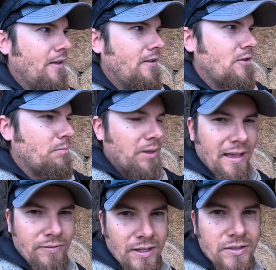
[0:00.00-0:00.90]
you
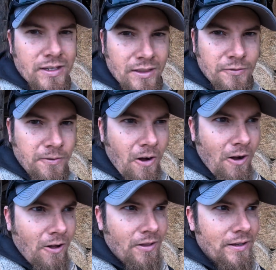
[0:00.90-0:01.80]
plant this in the
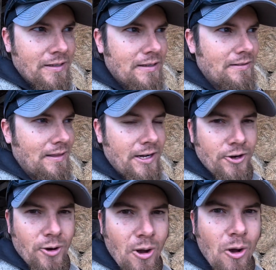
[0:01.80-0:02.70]
fall, let it
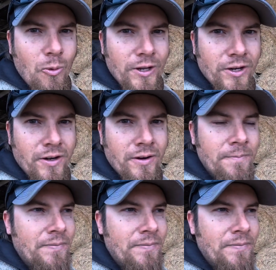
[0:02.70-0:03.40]
grow all winter.